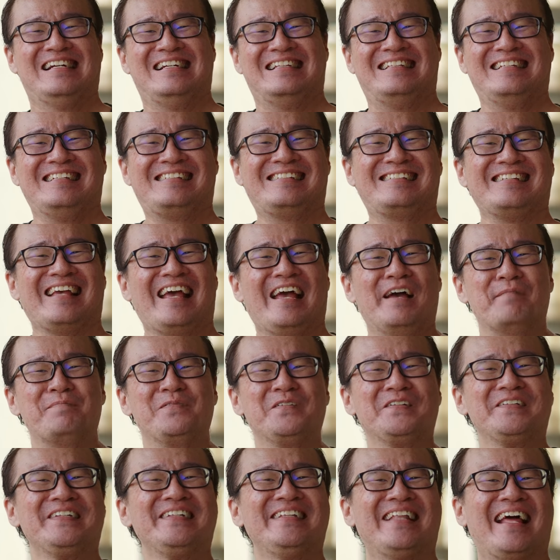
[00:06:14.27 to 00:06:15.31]

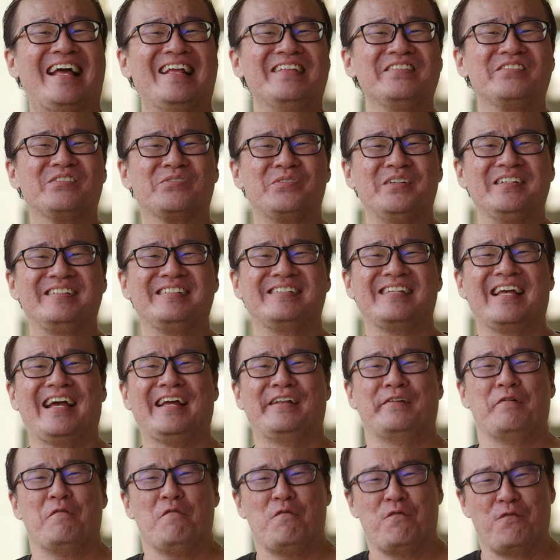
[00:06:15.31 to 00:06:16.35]
disable lens reset
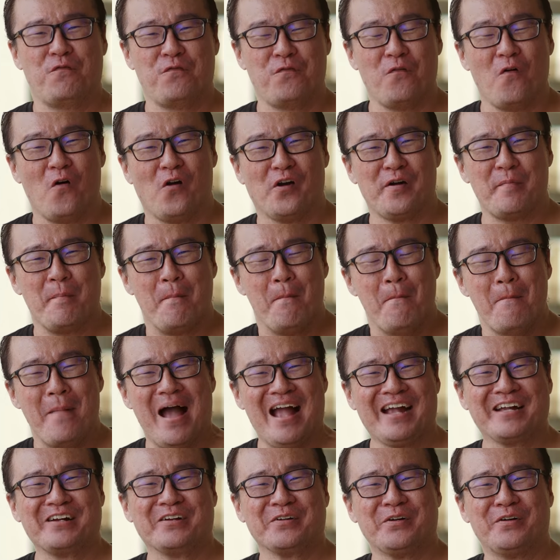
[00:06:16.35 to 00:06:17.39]
for
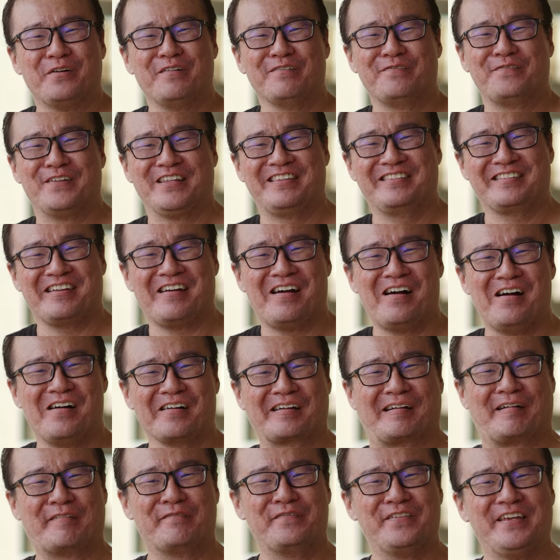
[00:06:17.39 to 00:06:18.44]
macro
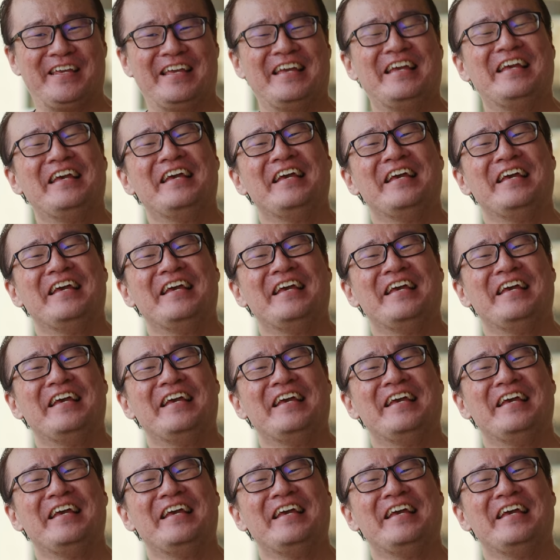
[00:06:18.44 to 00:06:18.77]
photography.